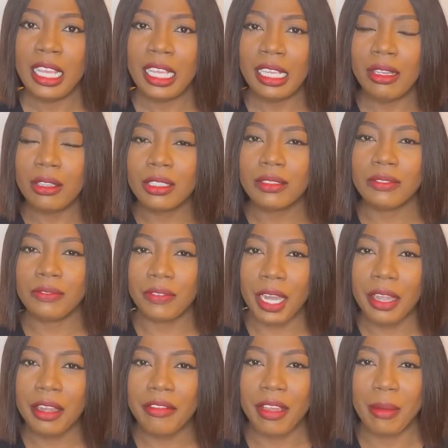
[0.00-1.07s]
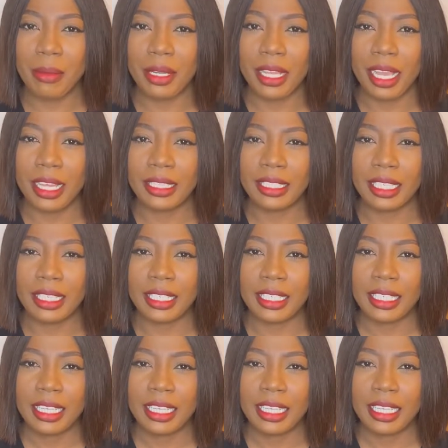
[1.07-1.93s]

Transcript: he looks very familiar, and then